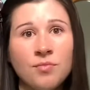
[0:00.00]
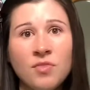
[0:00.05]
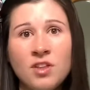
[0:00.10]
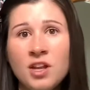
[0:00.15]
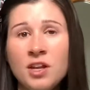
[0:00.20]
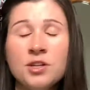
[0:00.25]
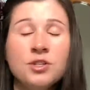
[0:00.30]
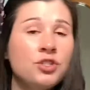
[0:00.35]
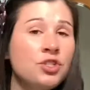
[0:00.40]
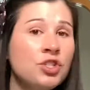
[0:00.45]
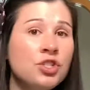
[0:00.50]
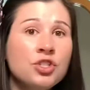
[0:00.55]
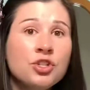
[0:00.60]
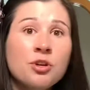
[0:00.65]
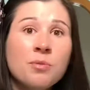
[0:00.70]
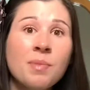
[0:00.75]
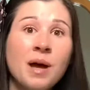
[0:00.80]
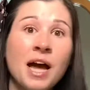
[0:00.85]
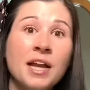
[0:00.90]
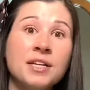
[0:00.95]
It's just your
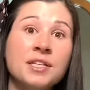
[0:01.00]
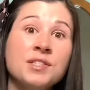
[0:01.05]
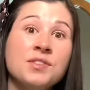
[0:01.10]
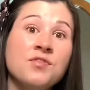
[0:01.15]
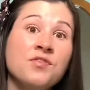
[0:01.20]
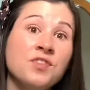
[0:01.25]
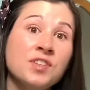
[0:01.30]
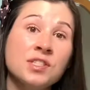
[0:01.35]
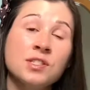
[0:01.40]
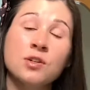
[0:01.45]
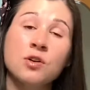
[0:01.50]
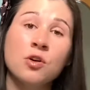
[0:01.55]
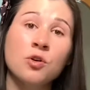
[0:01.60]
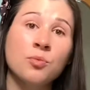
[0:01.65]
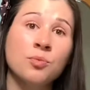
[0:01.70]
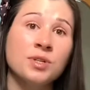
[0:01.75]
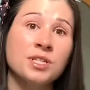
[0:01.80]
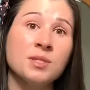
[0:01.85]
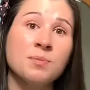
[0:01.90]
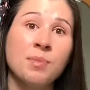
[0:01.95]
body's physical
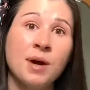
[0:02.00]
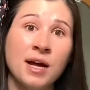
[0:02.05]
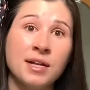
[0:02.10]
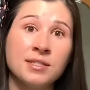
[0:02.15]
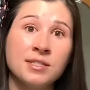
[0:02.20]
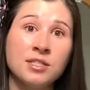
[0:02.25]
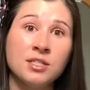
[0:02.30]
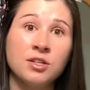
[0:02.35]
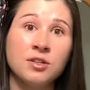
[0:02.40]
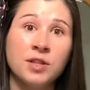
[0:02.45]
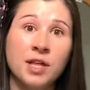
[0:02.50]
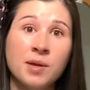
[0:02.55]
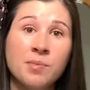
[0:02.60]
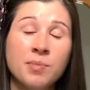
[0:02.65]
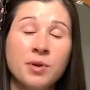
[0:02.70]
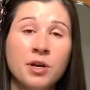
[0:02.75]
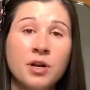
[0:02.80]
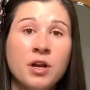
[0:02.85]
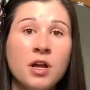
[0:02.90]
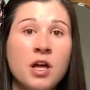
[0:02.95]
response to
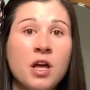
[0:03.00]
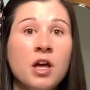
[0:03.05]
labor.